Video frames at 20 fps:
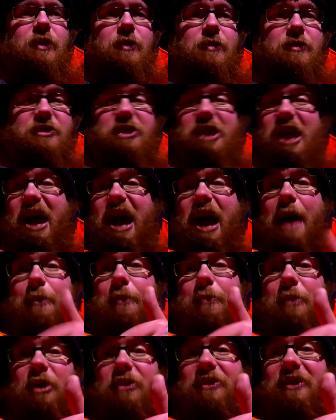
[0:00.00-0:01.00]
So yeah,
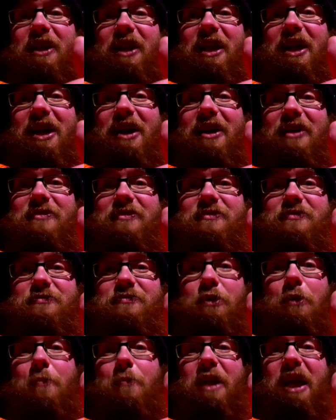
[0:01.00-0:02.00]
happy birthday, Leah,
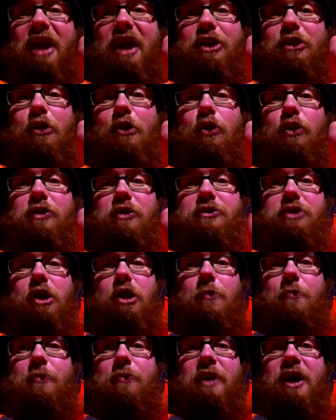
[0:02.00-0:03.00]
from me and your Uncle
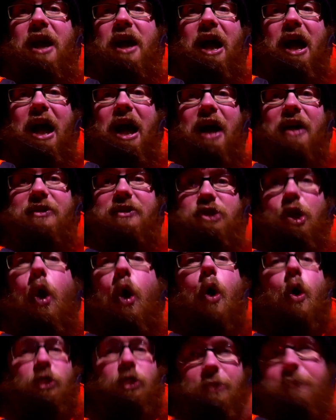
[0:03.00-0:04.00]
Tom and
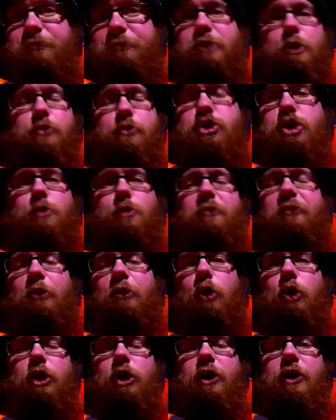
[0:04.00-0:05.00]
all the YouTube
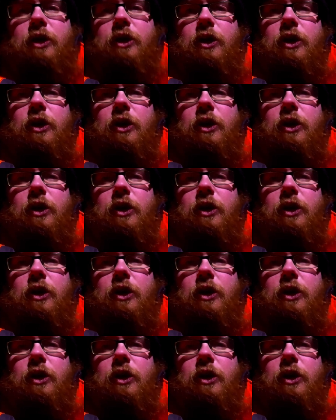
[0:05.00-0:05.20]
folk.